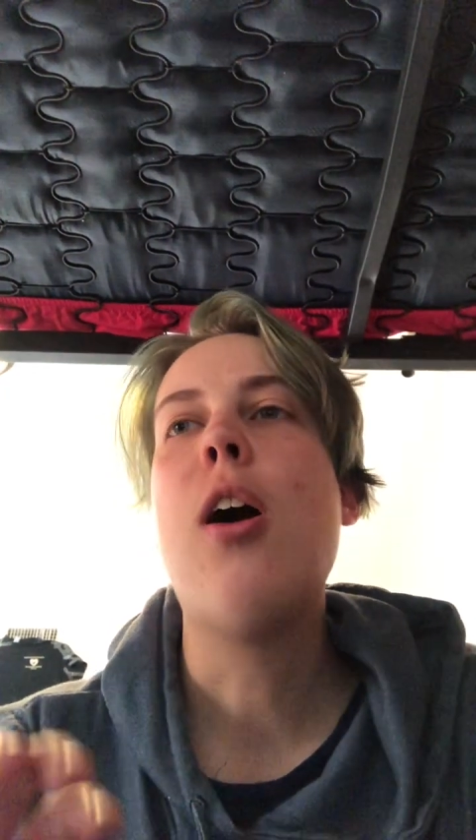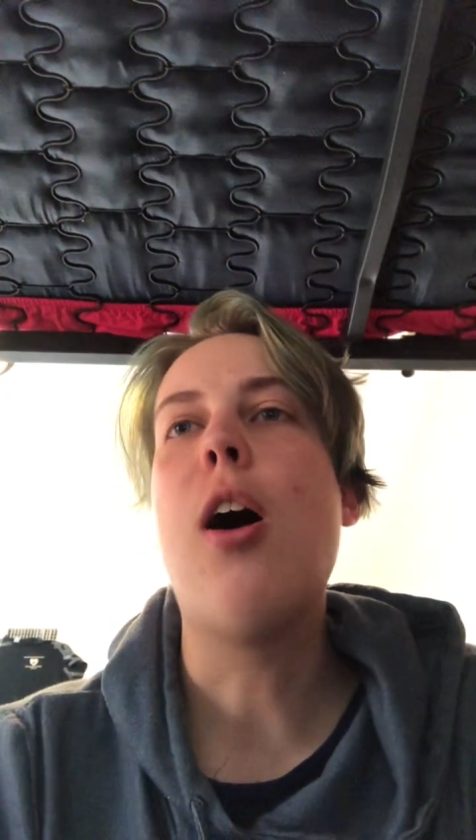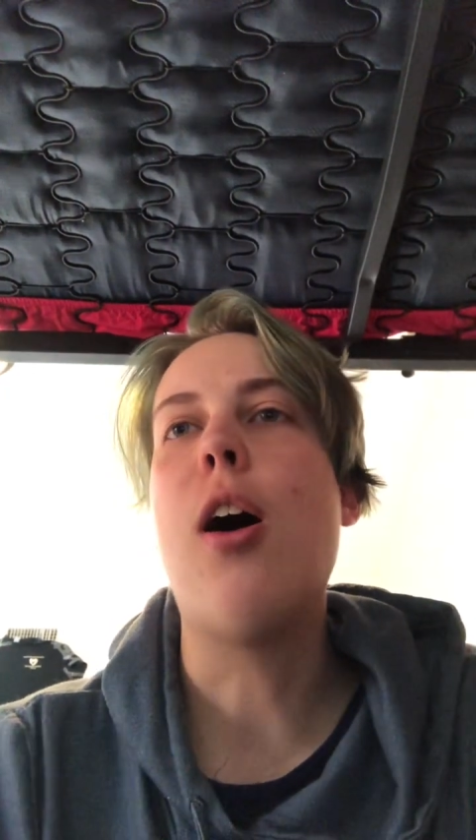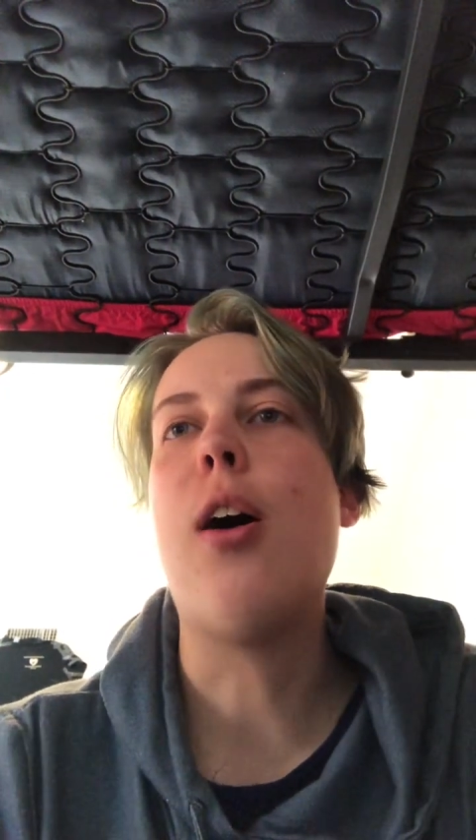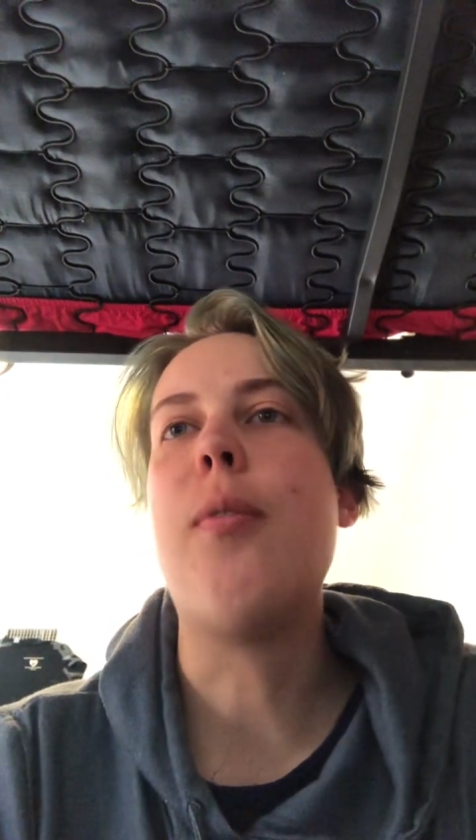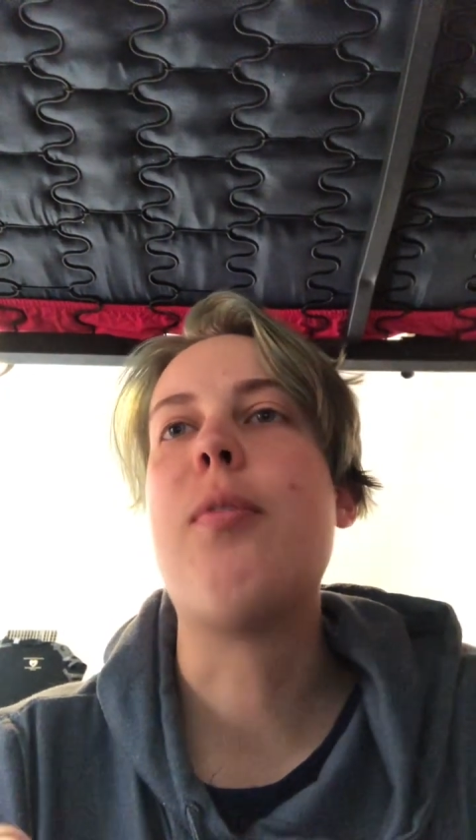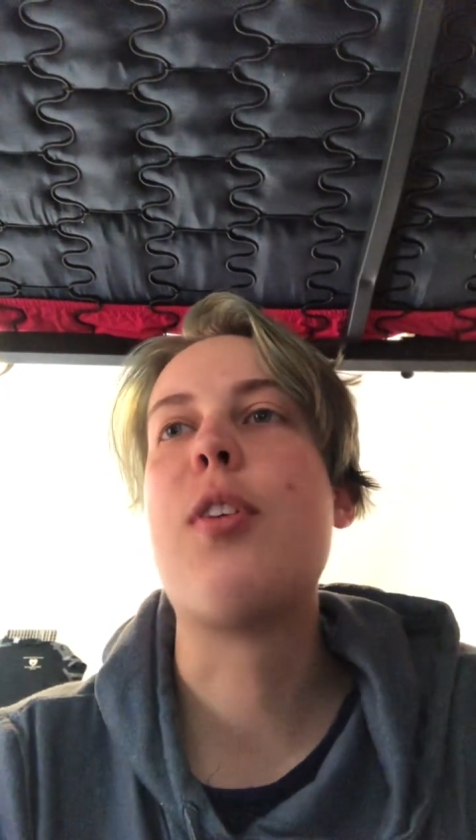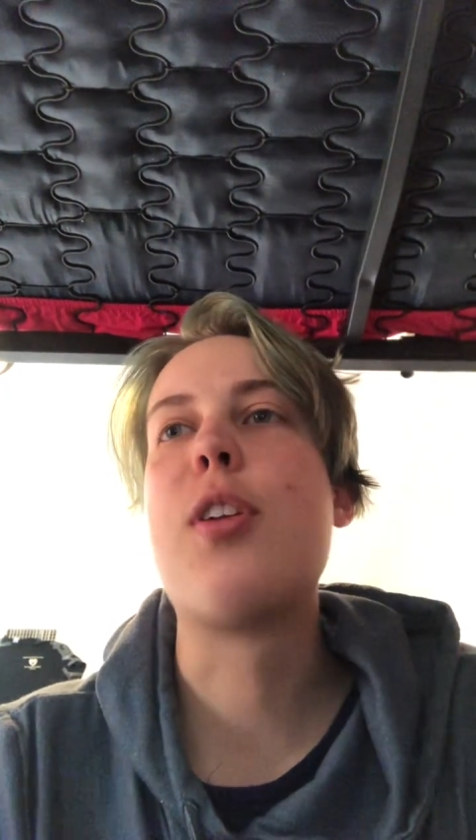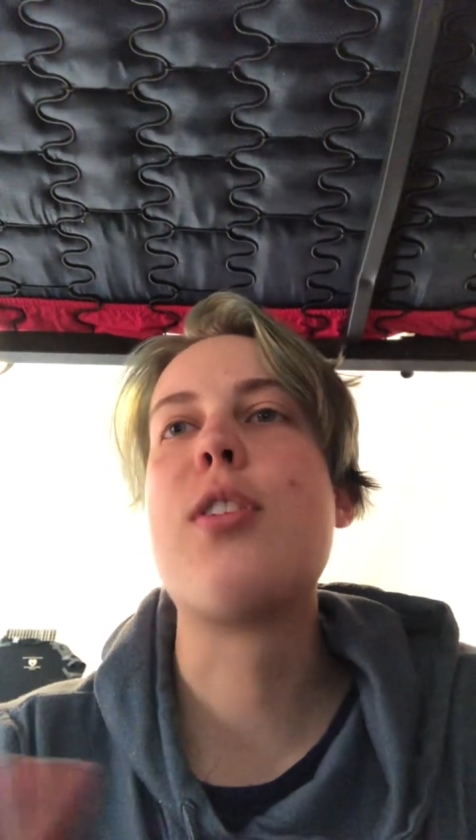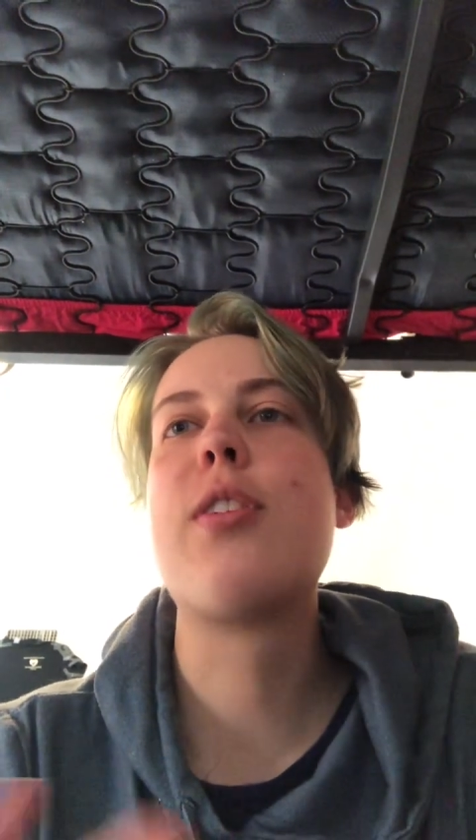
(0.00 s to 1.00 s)

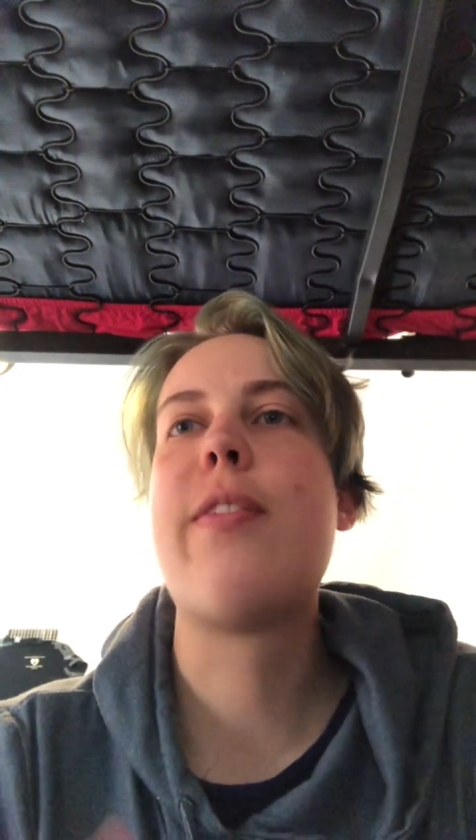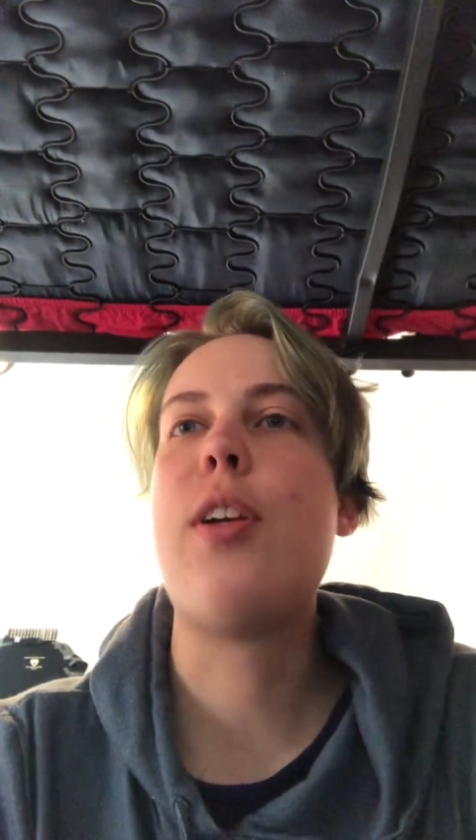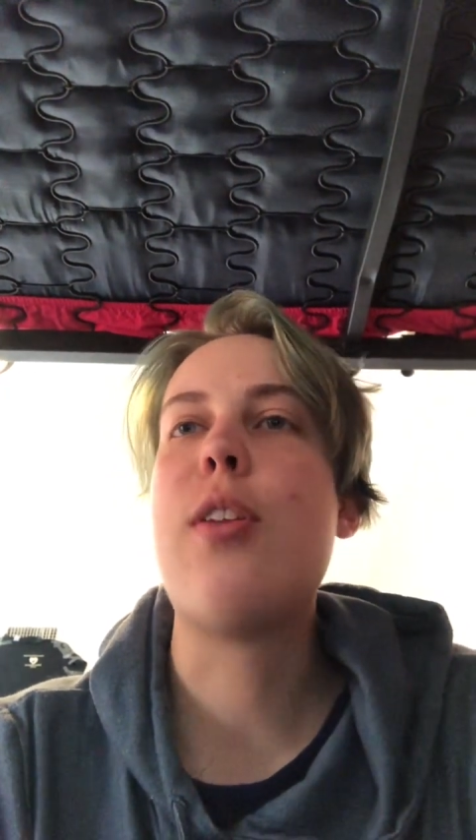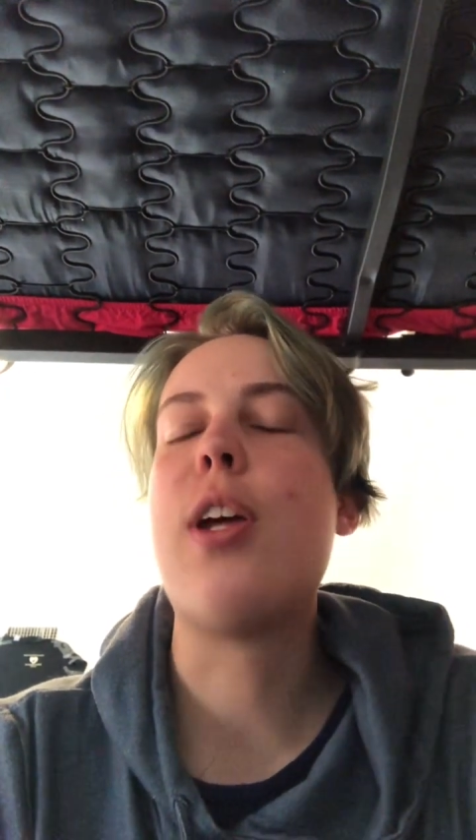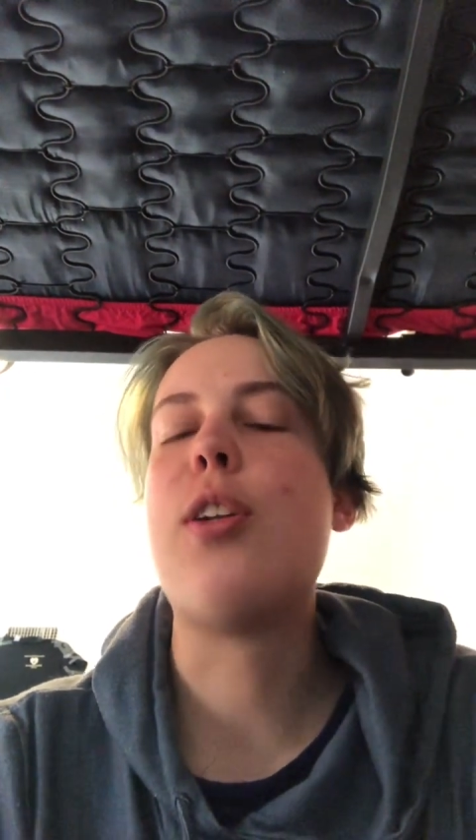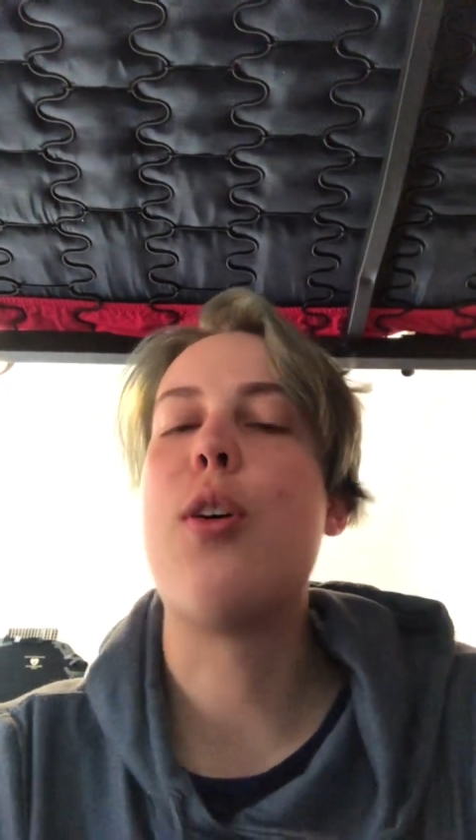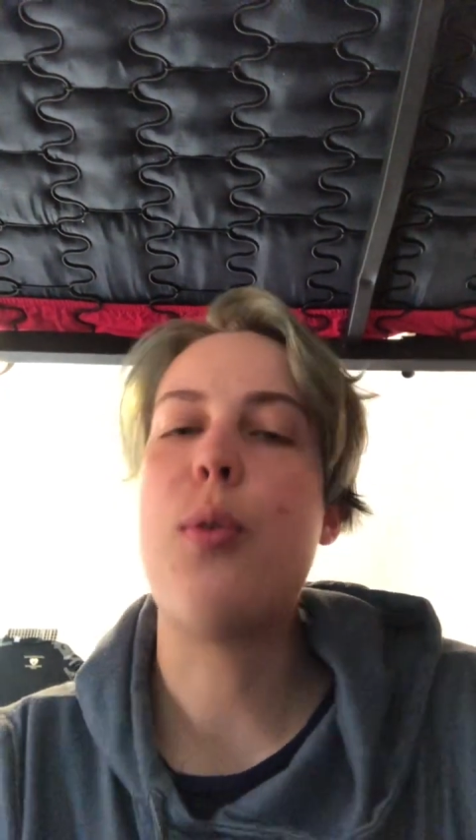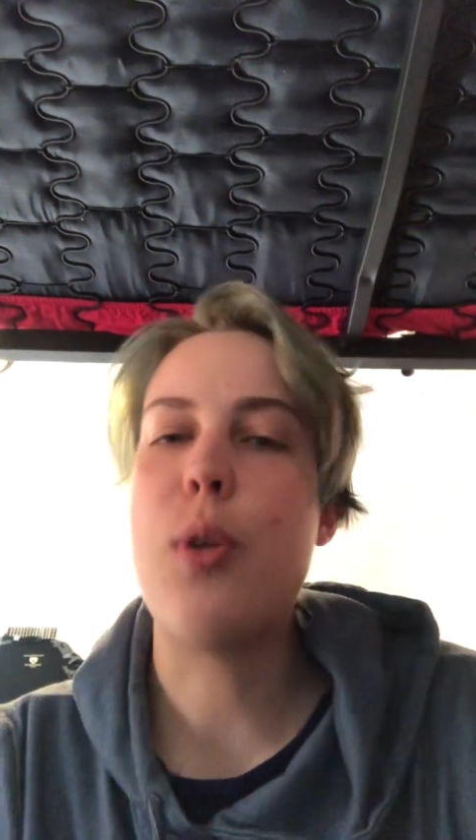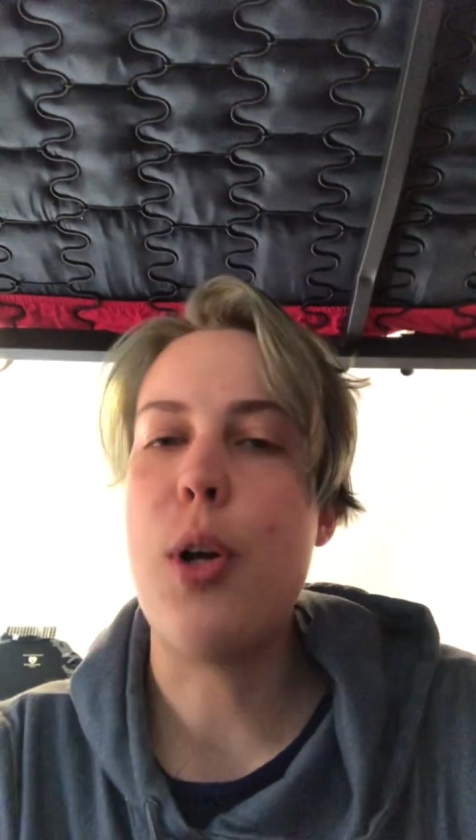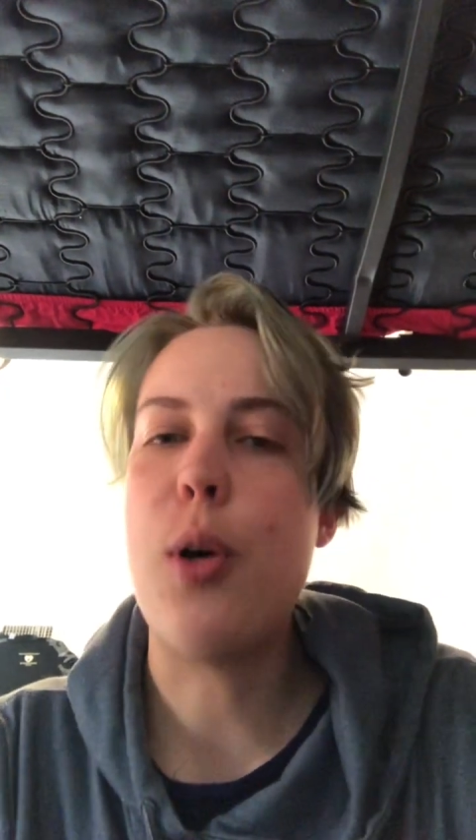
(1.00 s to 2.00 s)
For those of you that
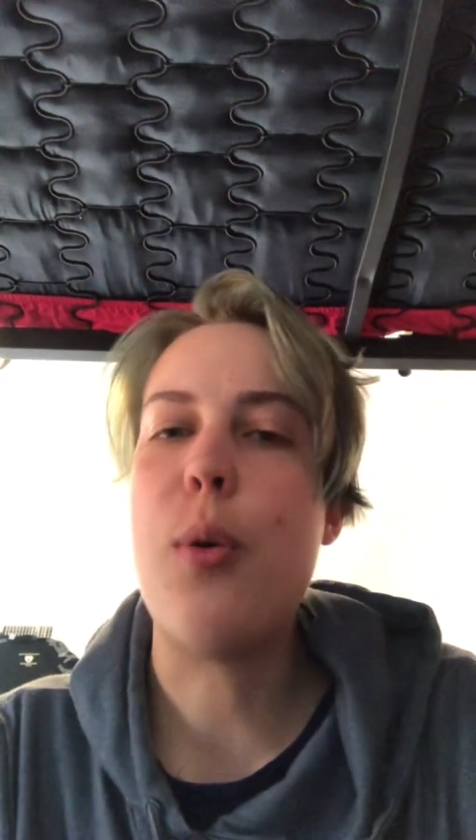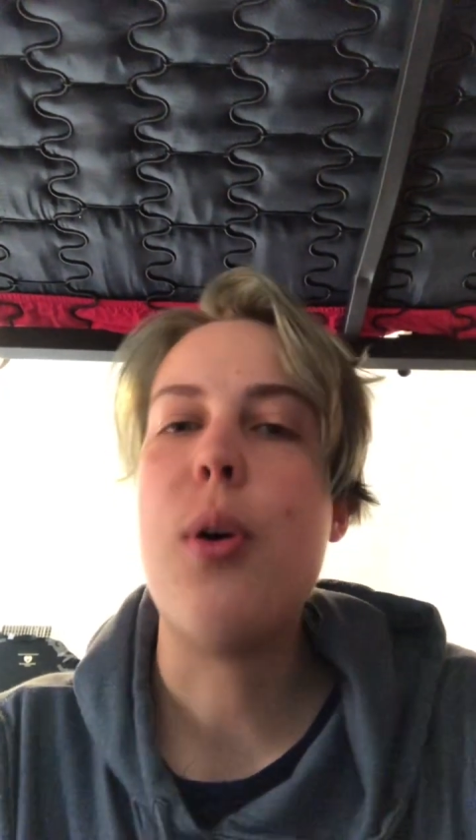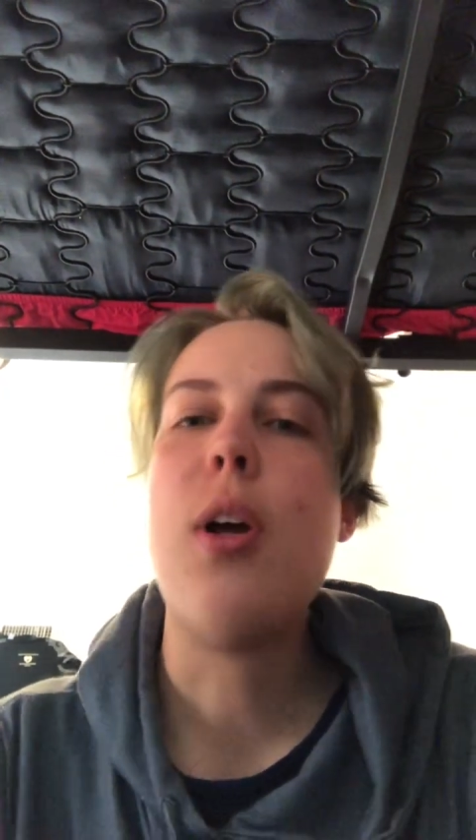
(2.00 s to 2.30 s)
don't know,